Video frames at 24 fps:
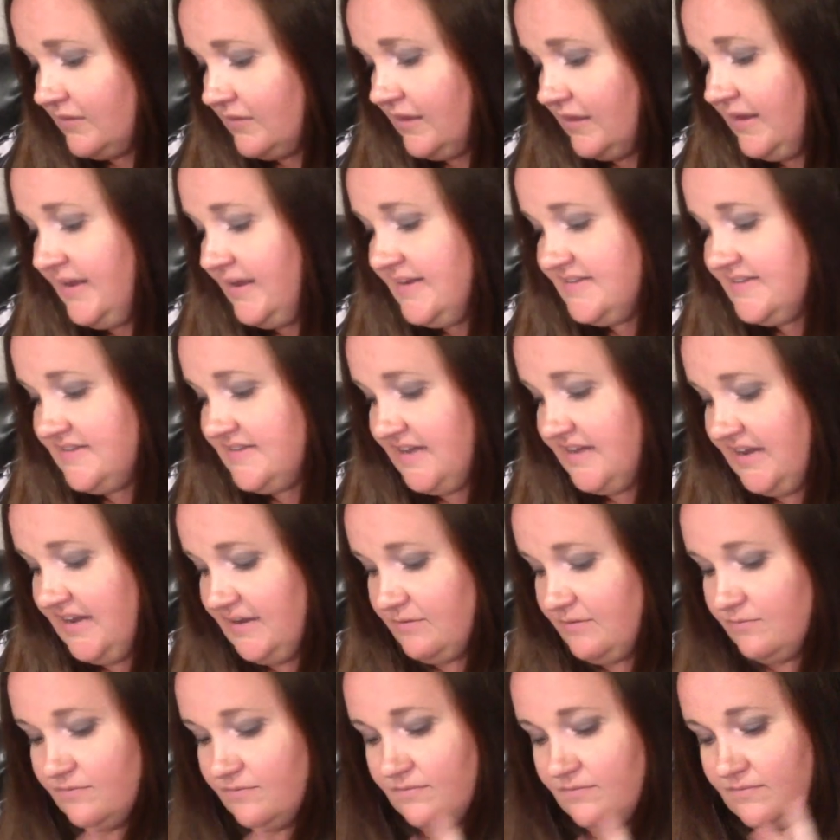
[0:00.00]

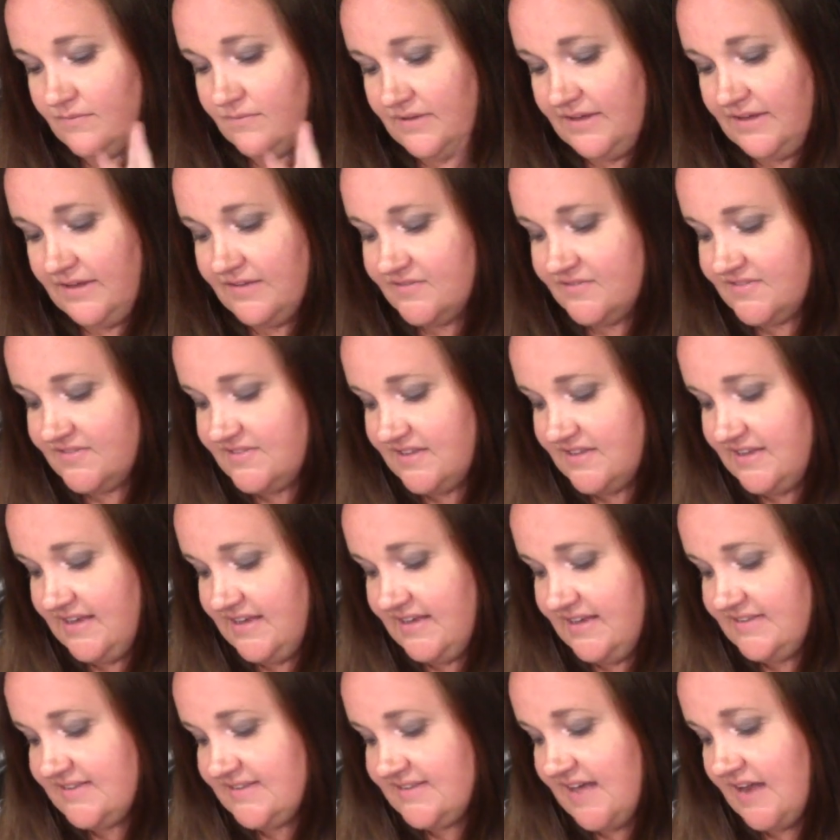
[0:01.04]
it gives the
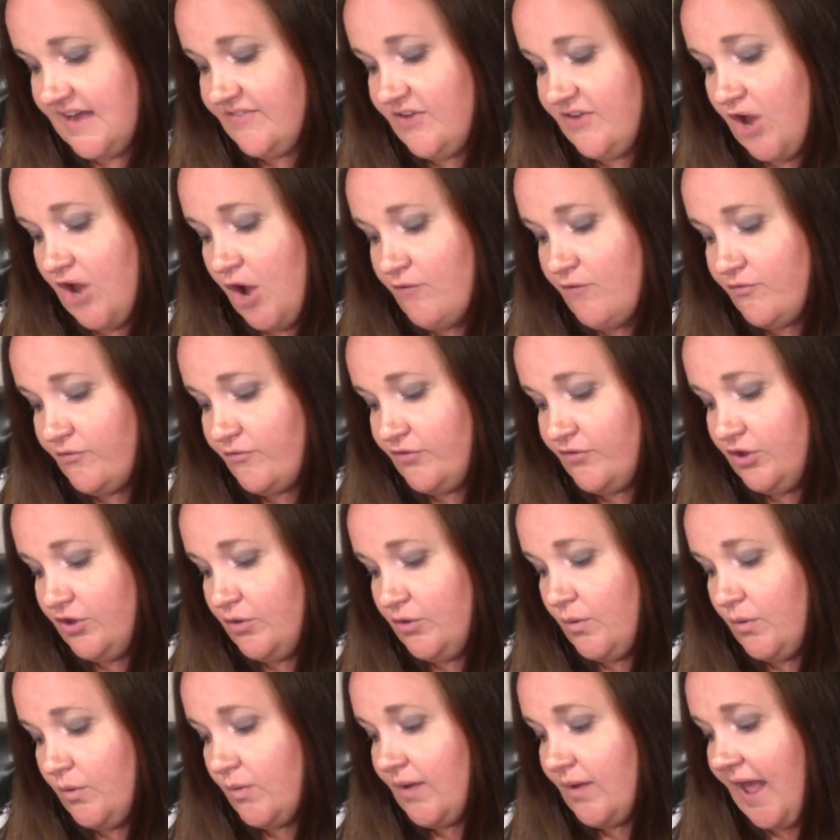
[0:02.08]
kids kind of an
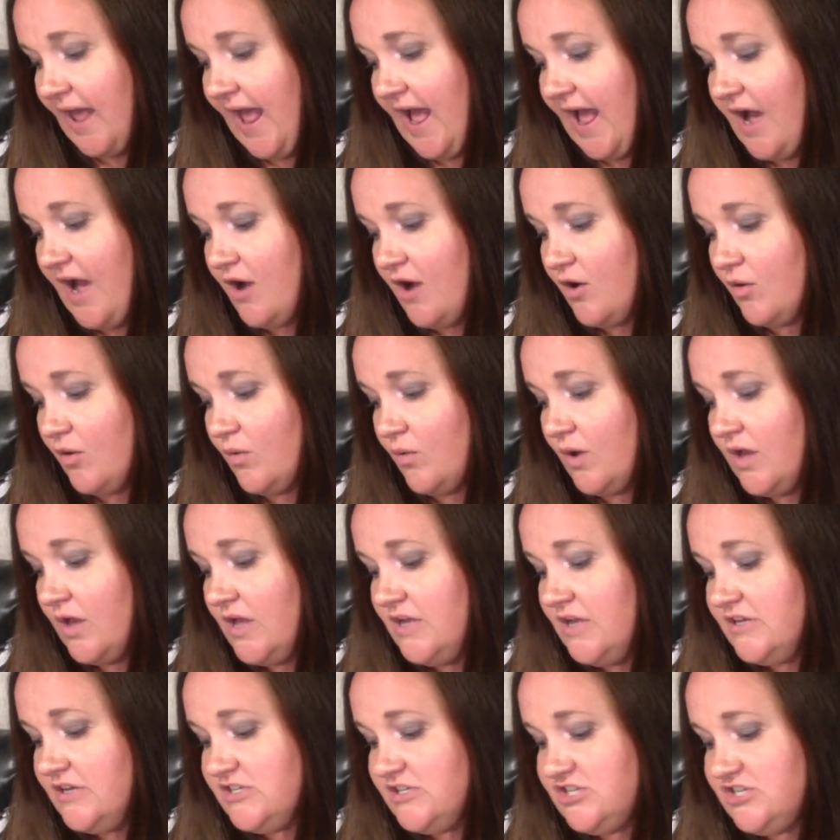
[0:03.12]
overview on how
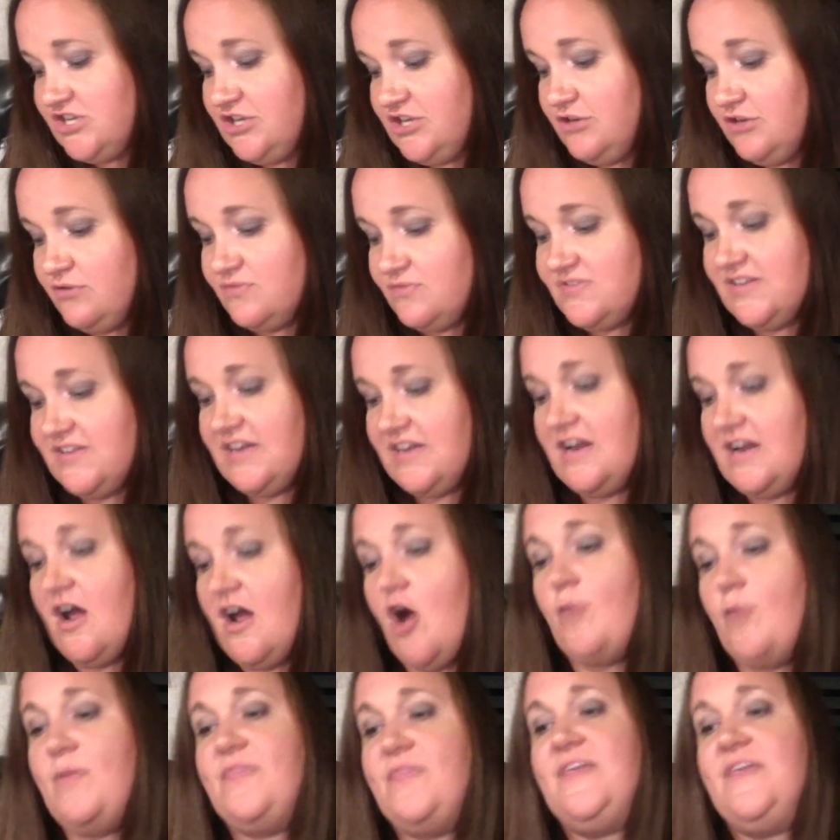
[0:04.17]
to use it and all,
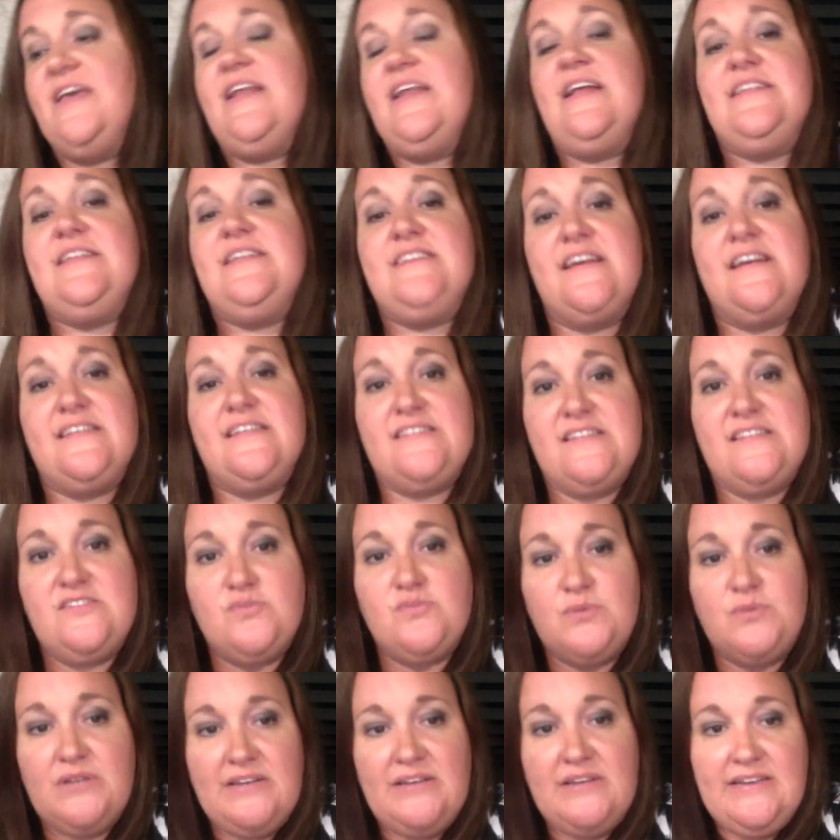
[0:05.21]
but then it does these
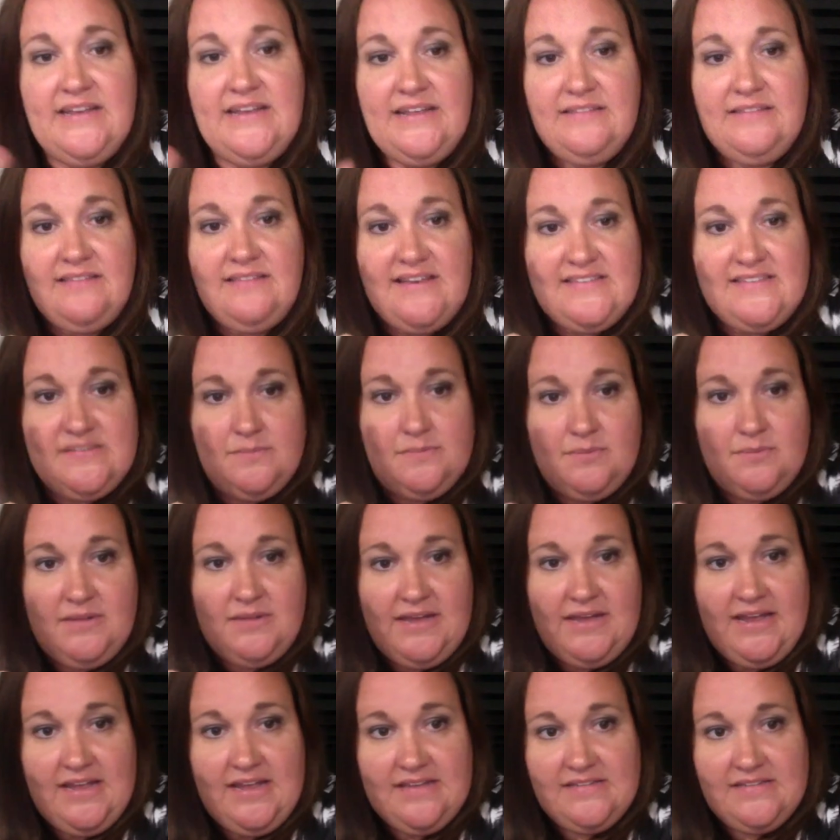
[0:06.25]
really neat lesson
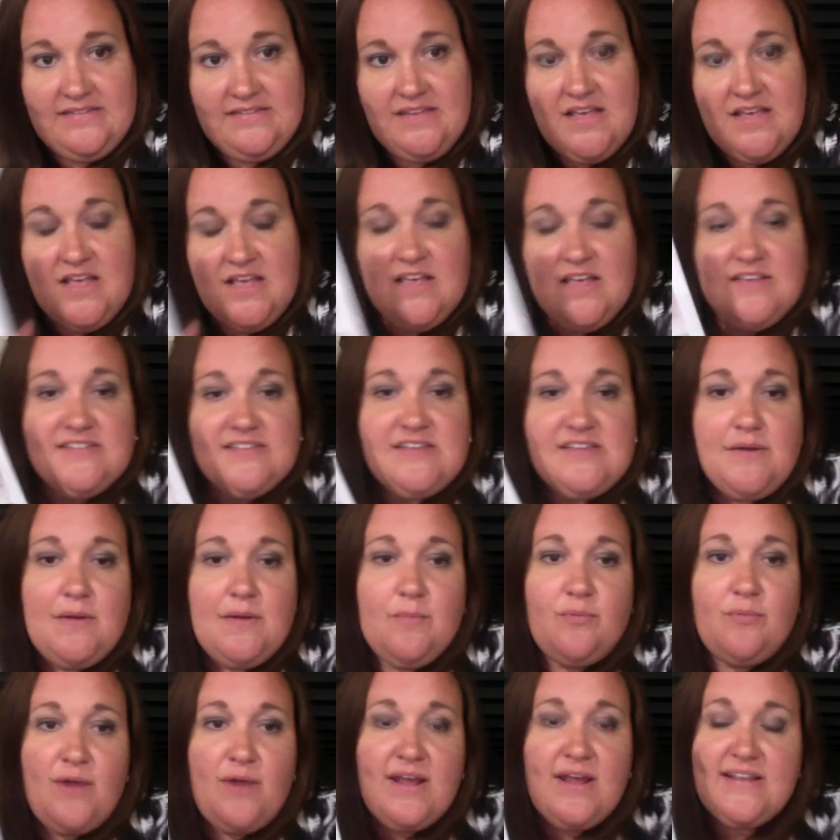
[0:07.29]
plans. So it
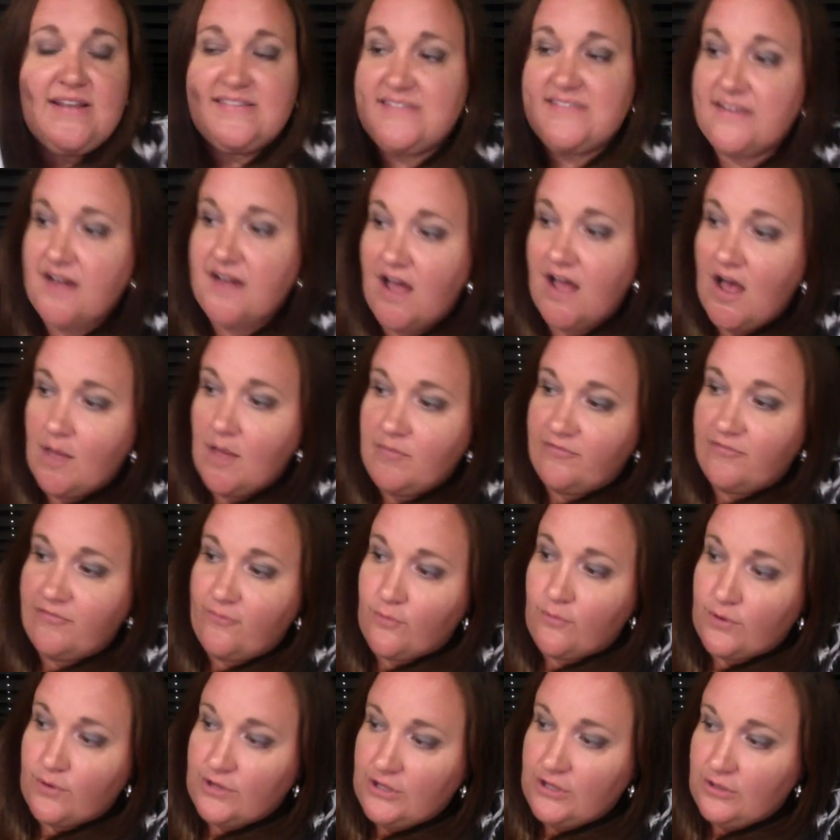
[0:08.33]
breaks it up
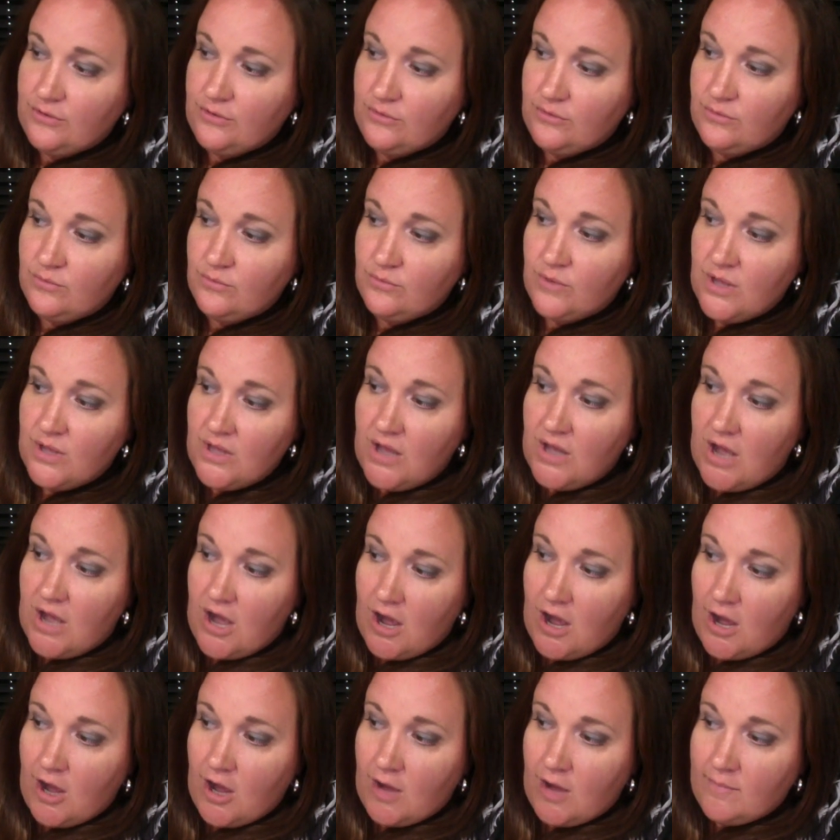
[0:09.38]
for you
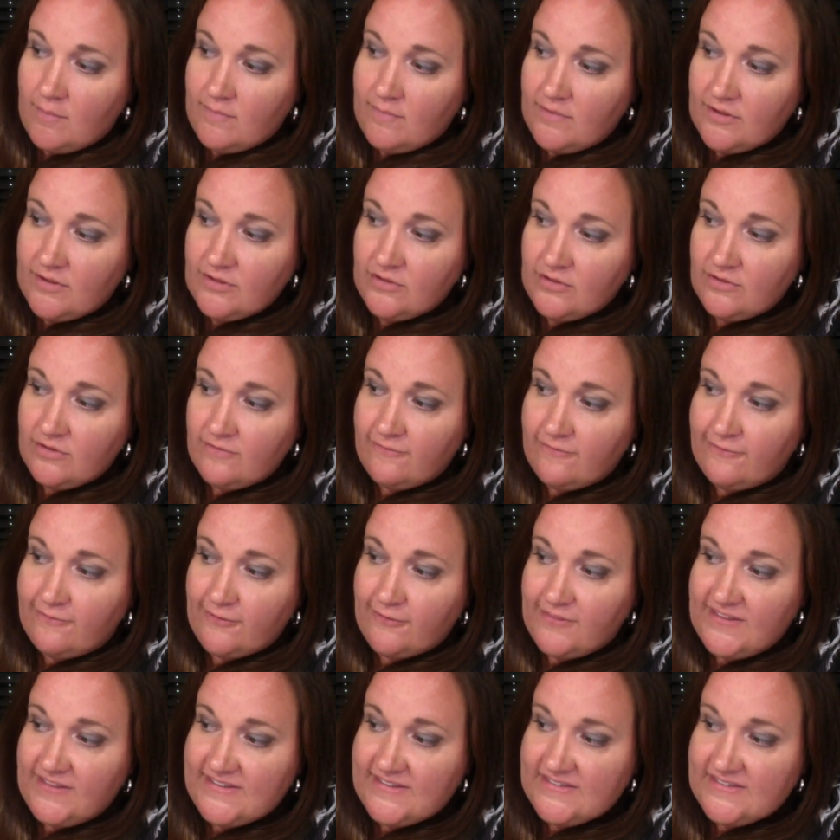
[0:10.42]
for this